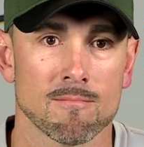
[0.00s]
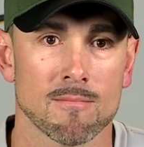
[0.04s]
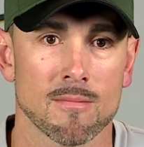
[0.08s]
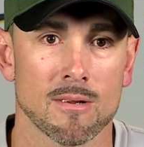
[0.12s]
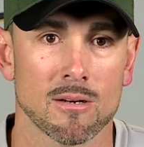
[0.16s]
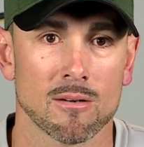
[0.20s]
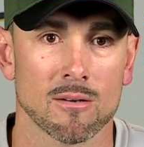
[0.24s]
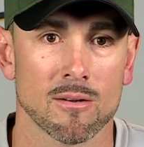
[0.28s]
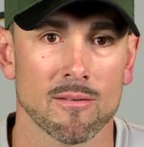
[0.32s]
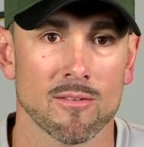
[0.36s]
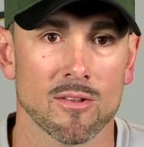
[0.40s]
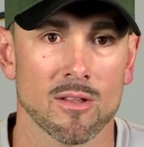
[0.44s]
I
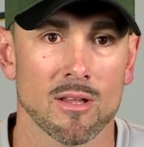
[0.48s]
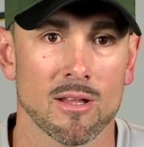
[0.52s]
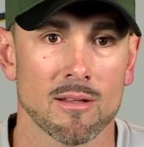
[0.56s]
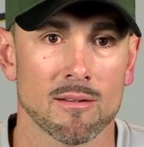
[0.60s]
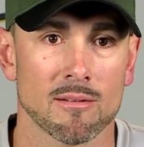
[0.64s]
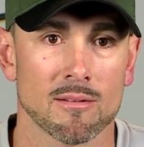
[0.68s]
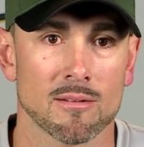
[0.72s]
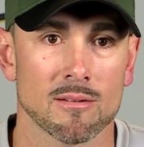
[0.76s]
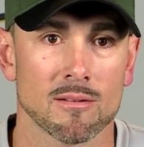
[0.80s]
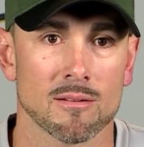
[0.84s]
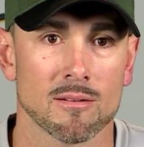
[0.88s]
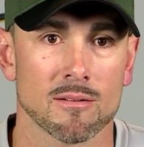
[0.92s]
don't have a lot
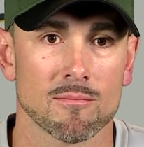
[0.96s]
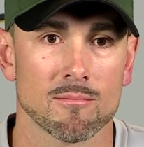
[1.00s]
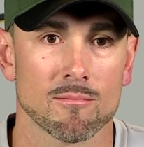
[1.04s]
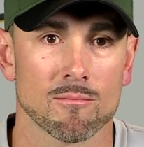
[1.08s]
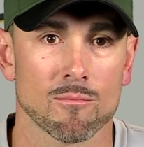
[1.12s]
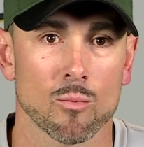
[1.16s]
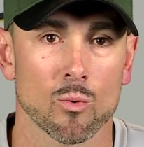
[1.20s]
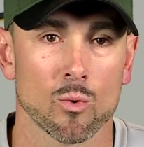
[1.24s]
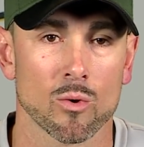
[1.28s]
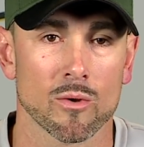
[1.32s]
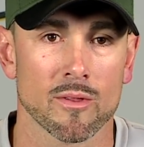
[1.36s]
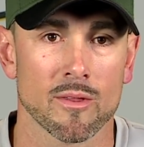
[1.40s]

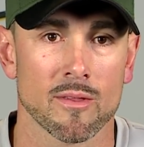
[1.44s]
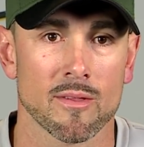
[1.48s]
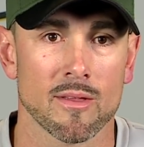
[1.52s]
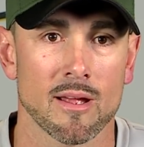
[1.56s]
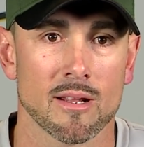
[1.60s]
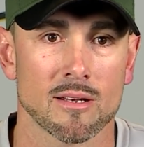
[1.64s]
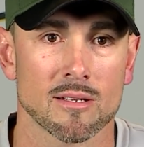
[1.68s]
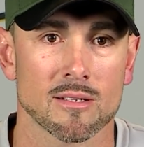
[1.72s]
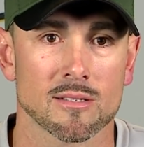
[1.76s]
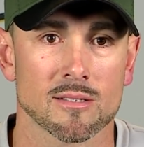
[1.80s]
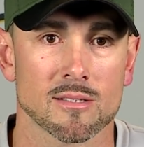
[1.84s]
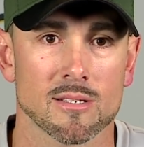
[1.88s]
more than
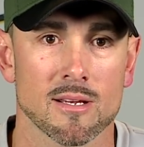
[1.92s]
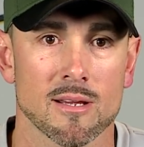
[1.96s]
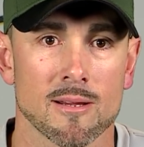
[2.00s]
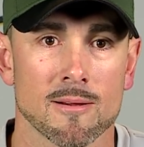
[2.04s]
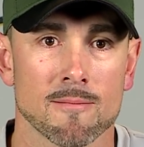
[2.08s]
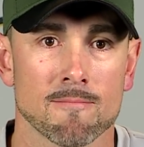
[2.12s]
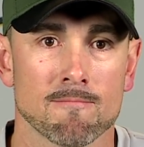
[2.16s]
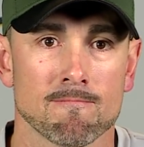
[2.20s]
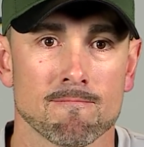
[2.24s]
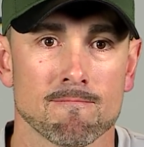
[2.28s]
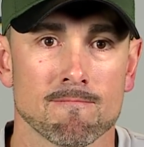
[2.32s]
that to say.